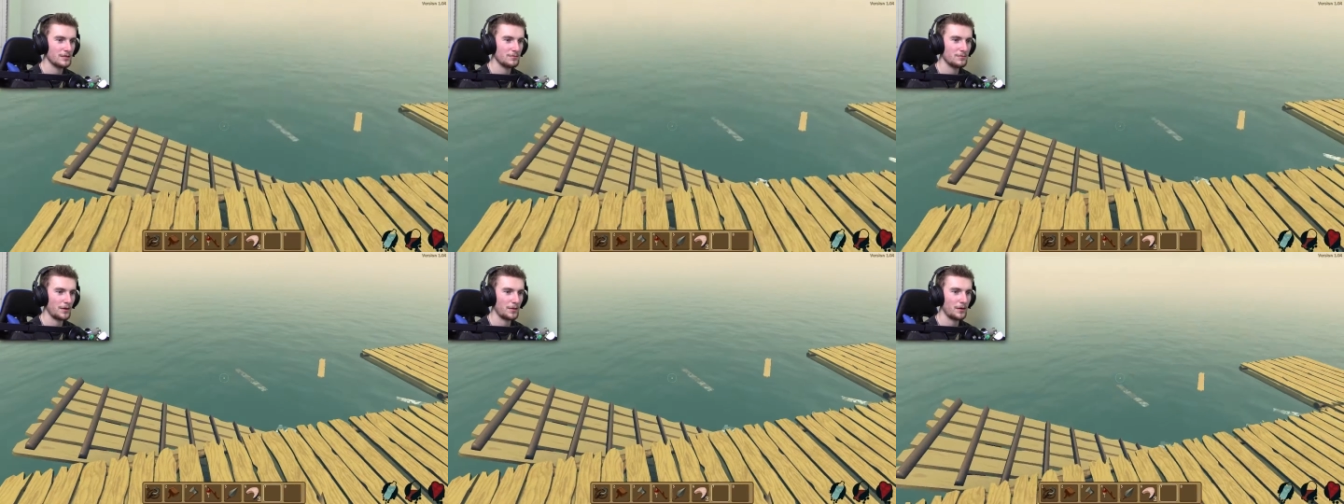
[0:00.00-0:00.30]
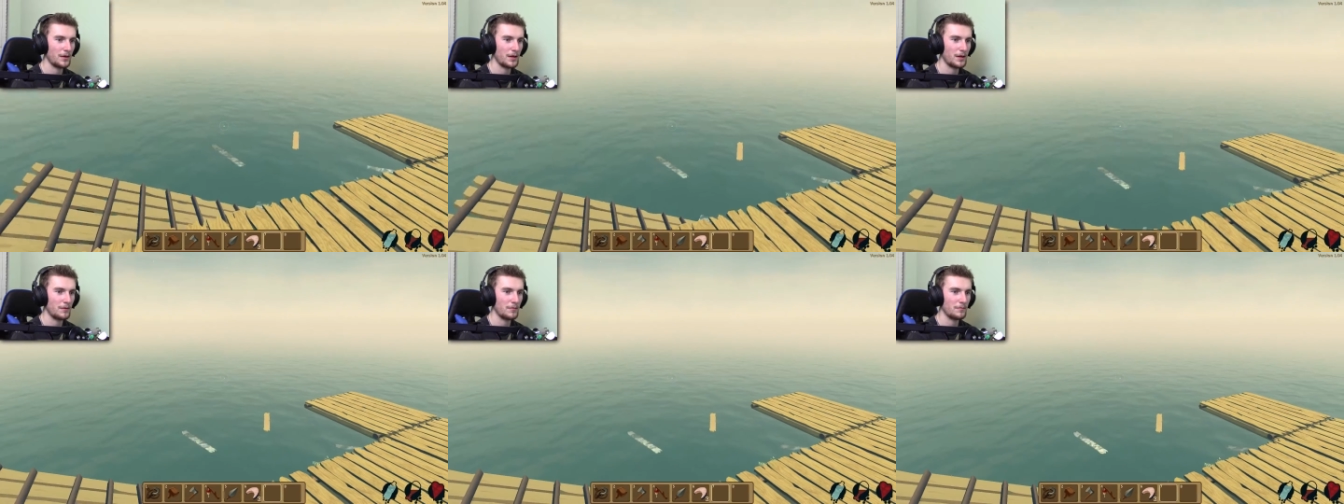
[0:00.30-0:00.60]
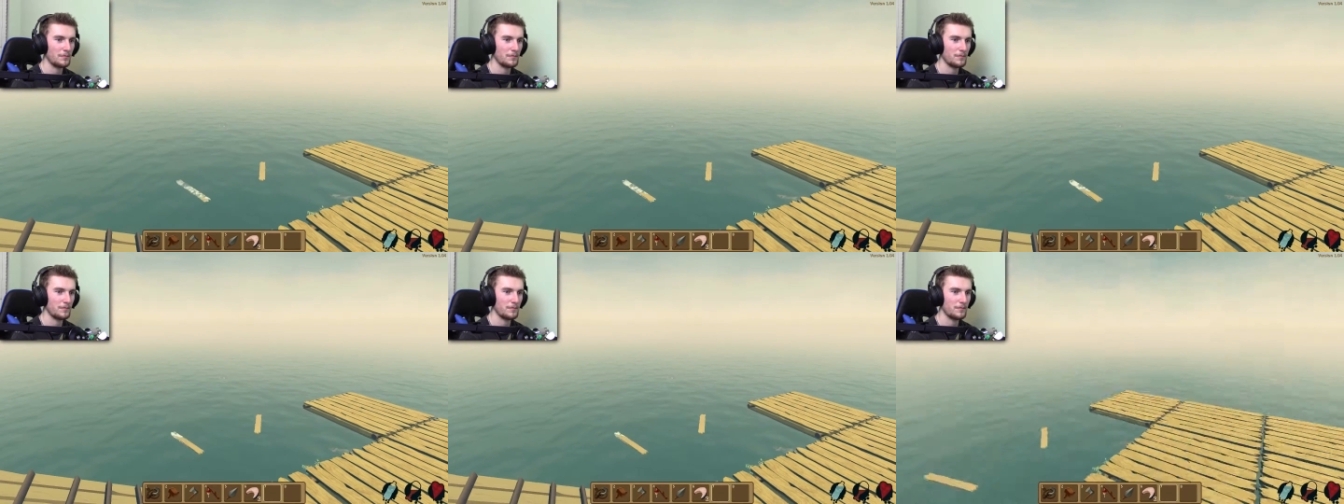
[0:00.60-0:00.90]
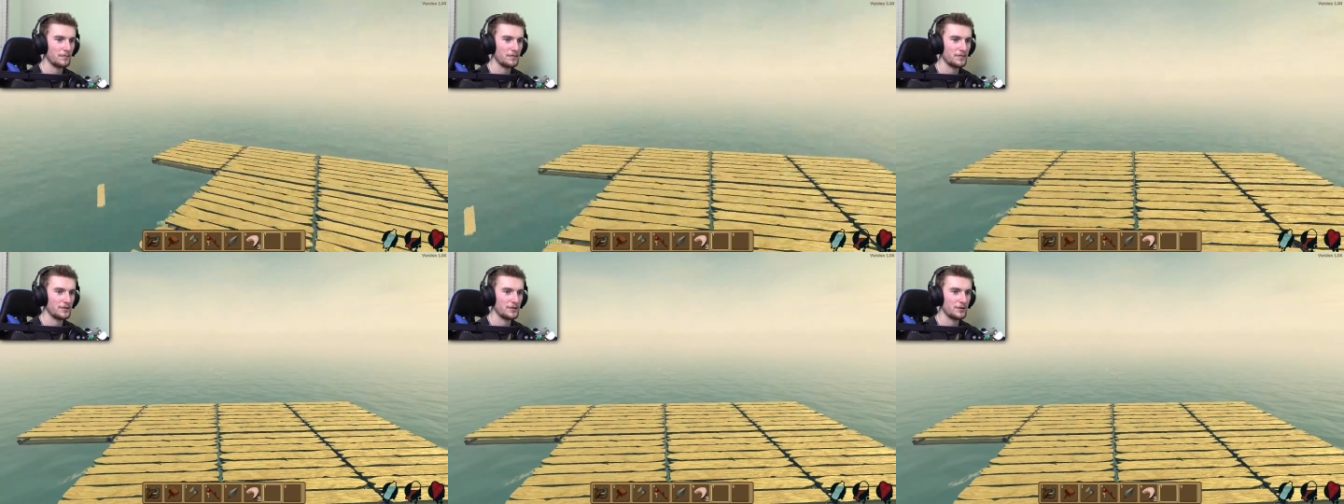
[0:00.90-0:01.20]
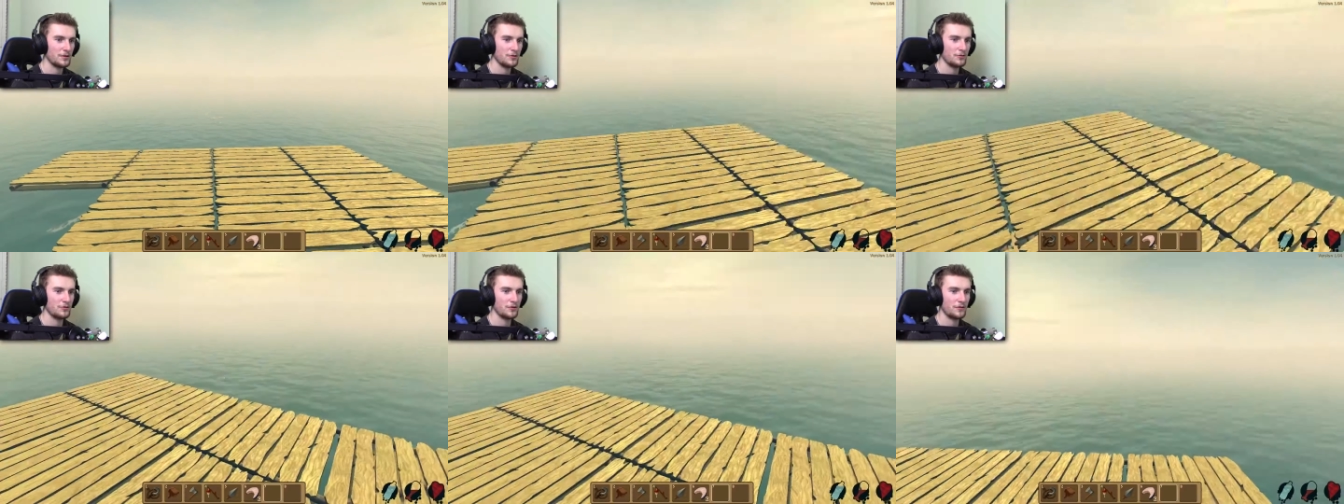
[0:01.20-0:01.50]
Maybe
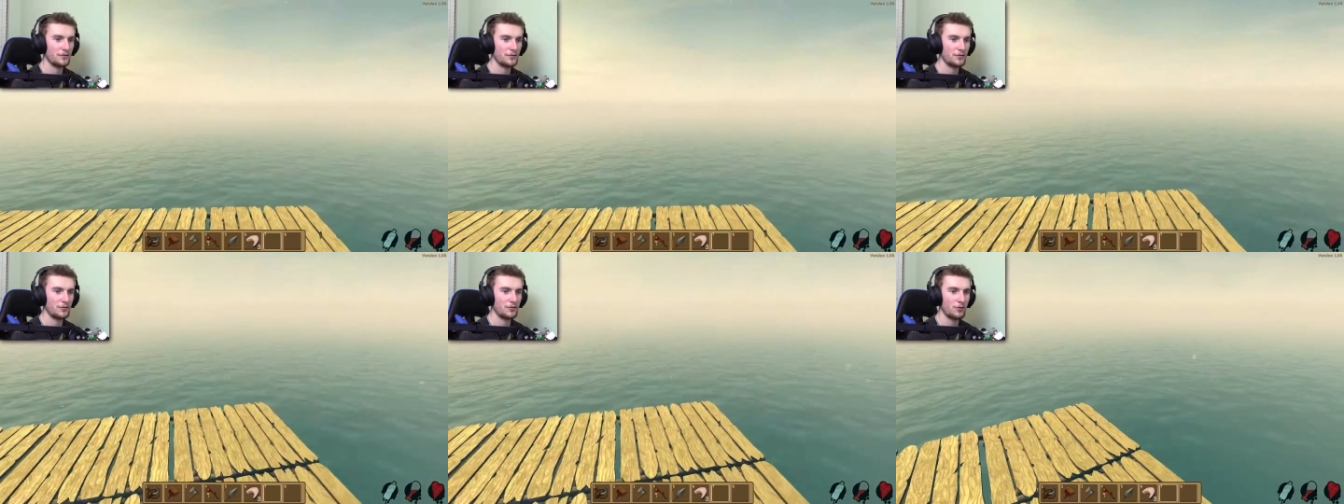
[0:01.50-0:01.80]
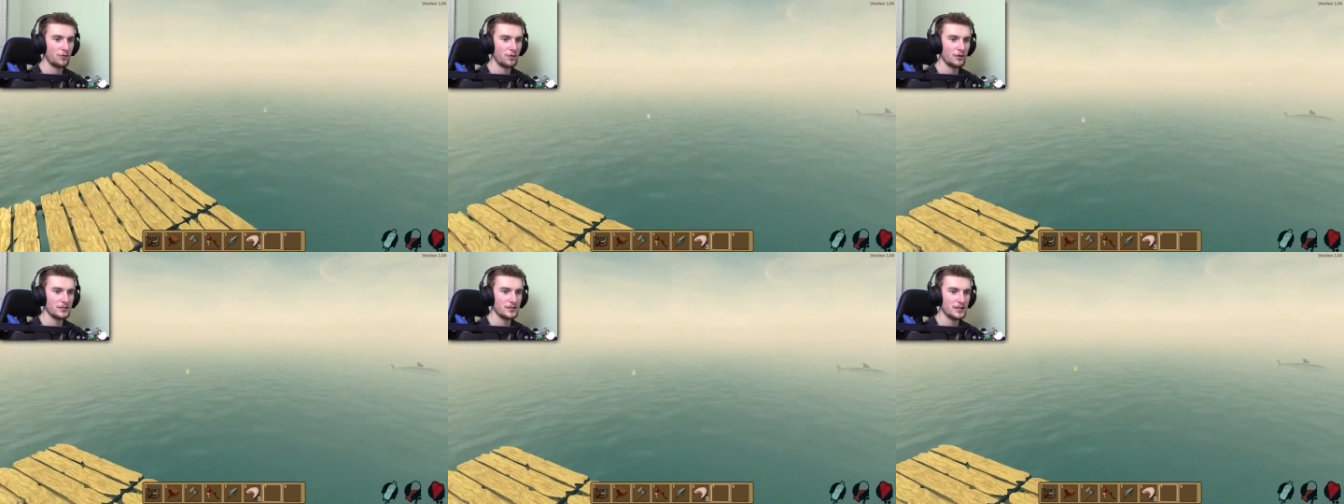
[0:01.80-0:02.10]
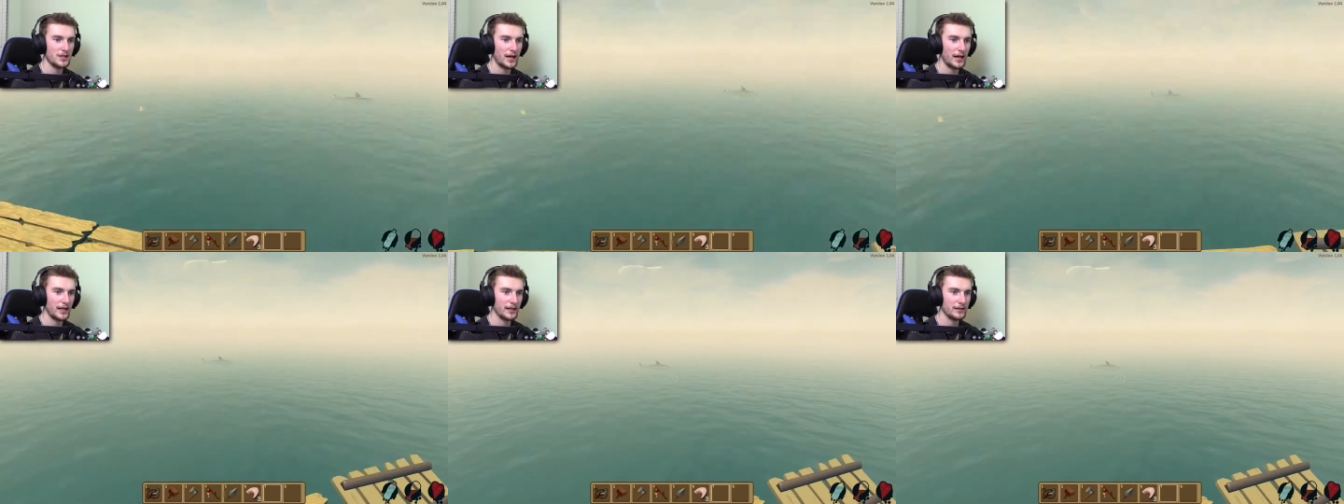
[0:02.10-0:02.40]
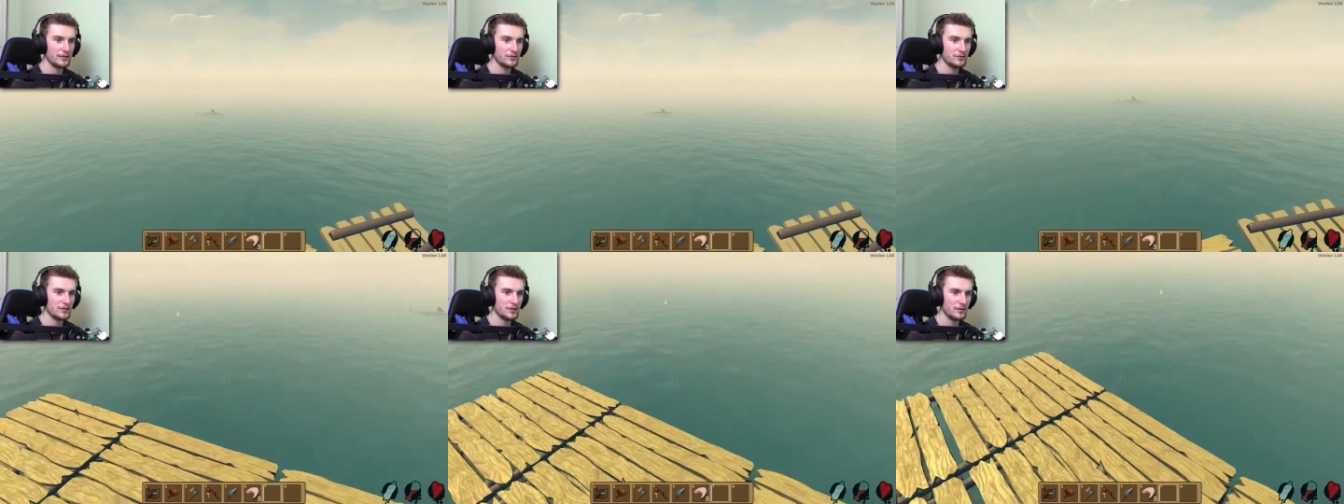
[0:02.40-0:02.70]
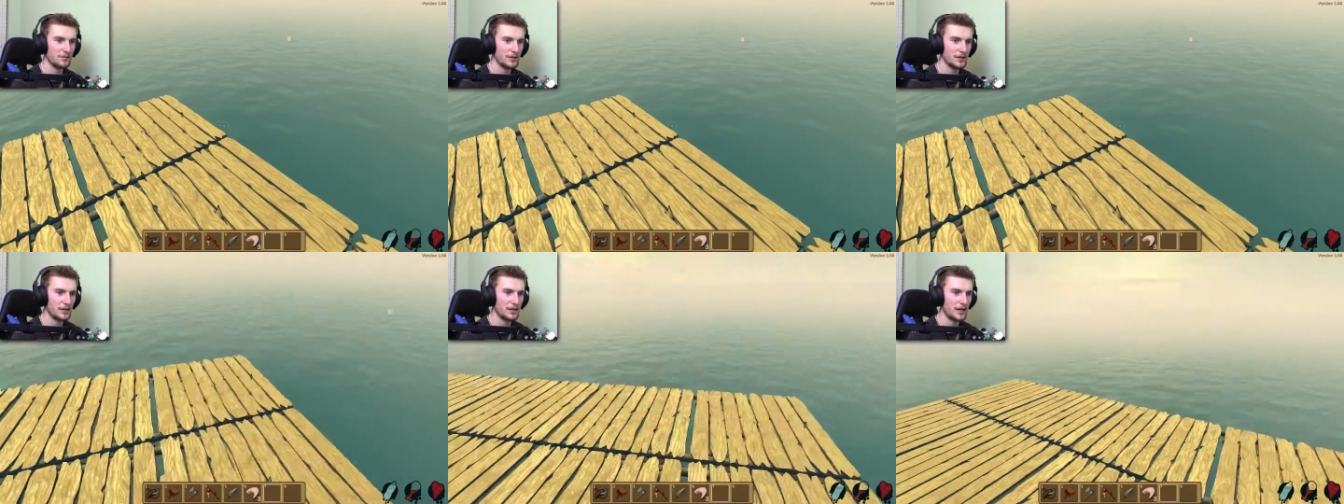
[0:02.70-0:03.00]
you drift towards an island or
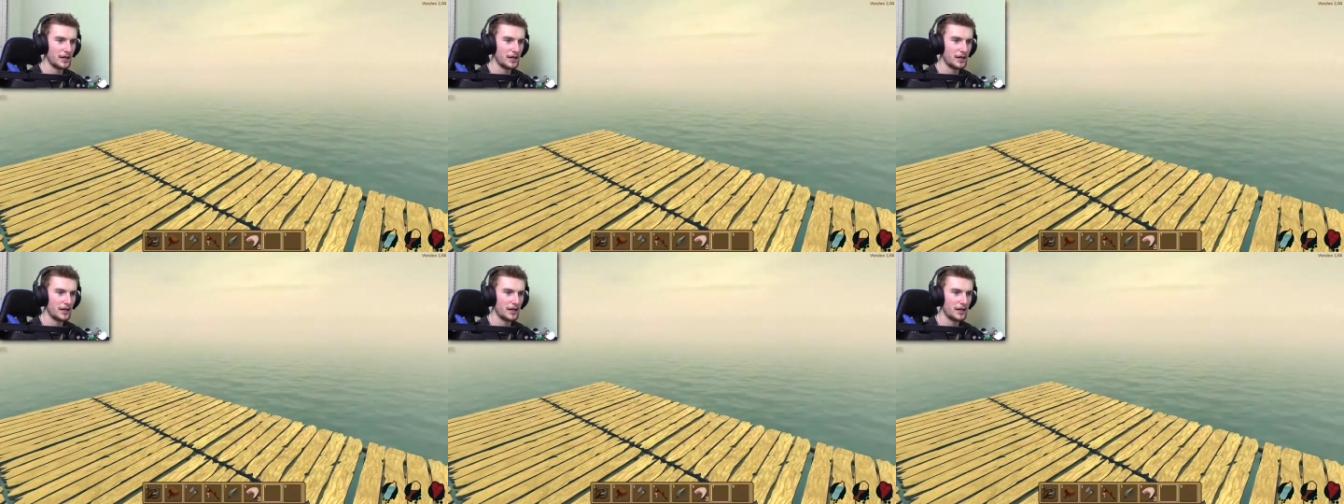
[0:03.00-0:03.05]
something.